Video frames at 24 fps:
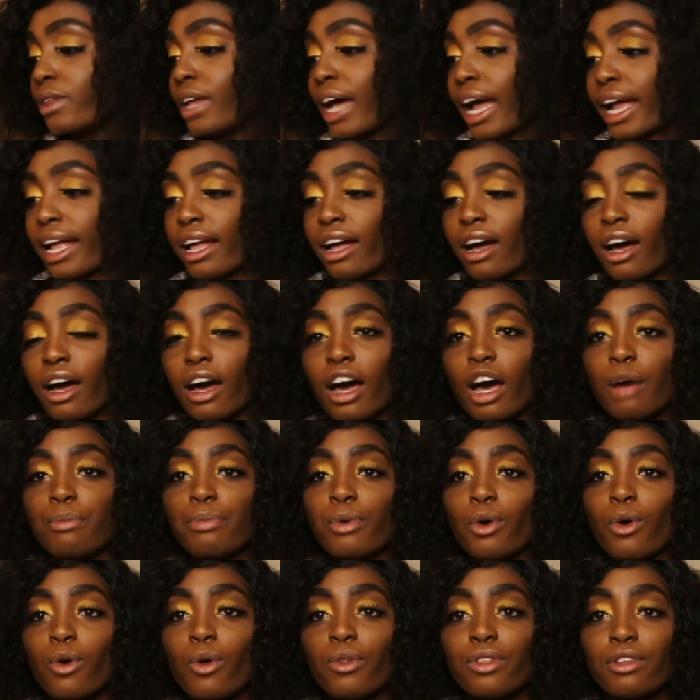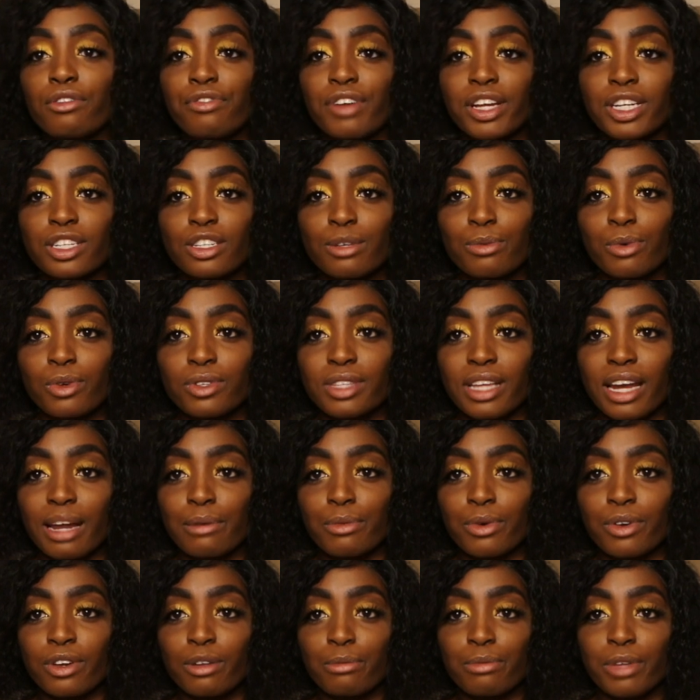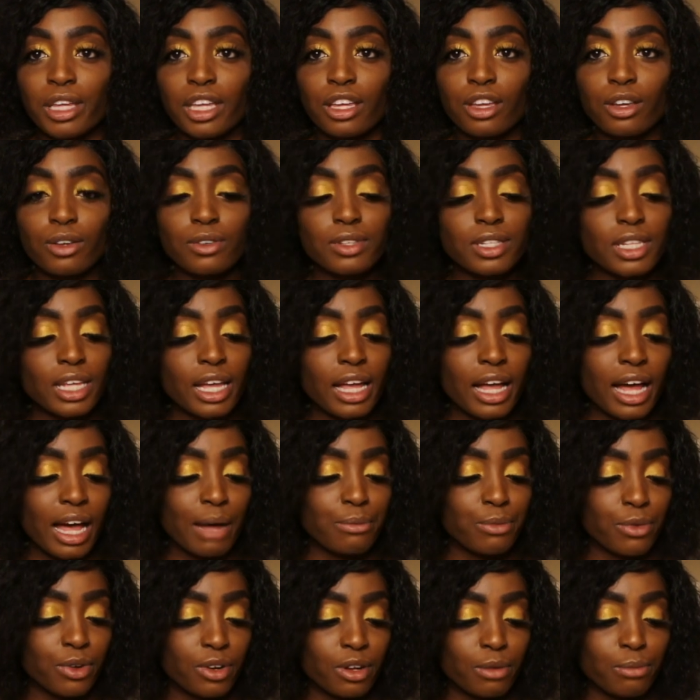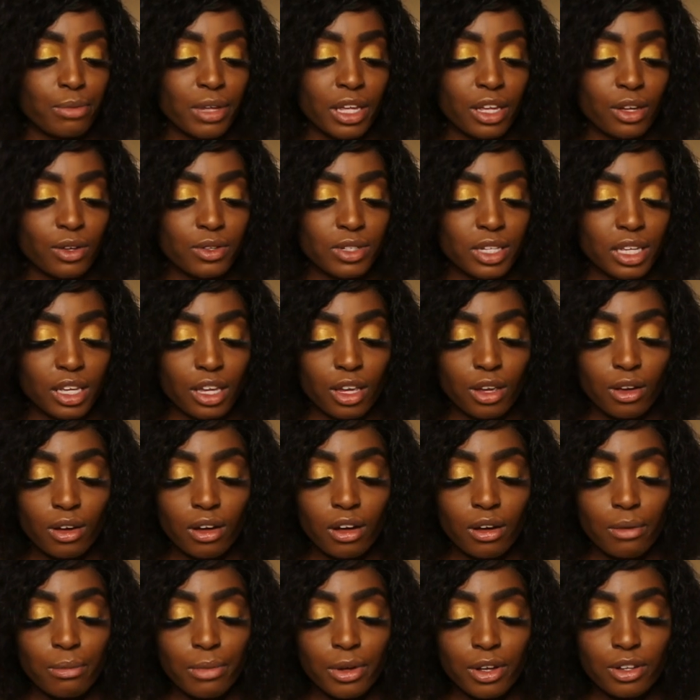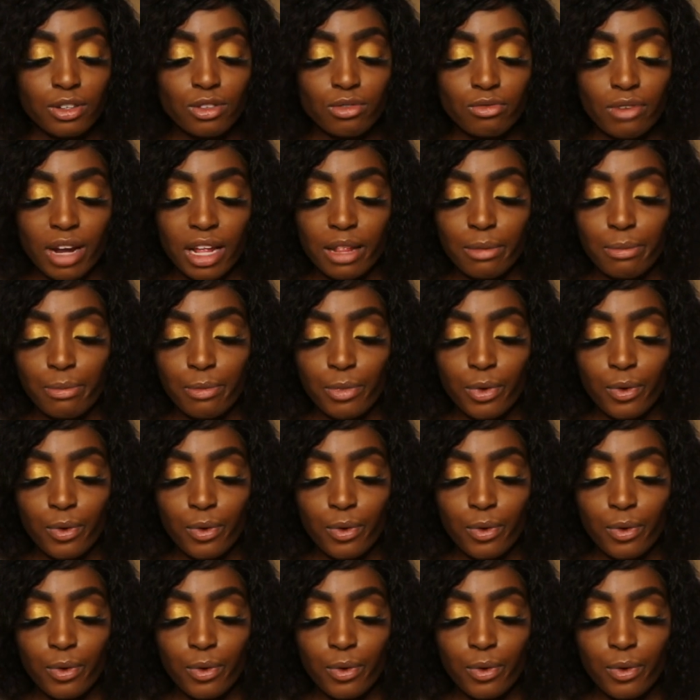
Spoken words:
cut up all the vegetables that I'm going to be using. I'm going to be using cucumbers, red